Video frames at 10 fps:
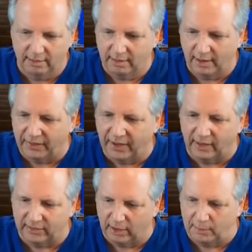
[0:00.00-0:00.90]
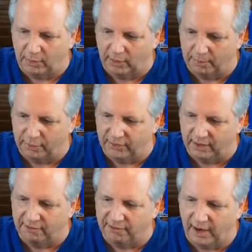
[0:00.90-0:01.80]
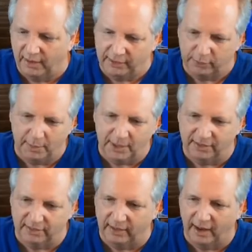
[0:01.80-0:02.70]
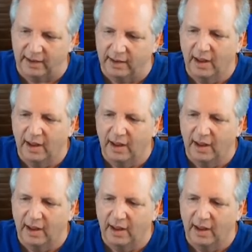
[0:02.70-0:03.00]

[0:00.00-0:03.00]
I think that's going to be when I proceed to file. That's where I'm going to see that.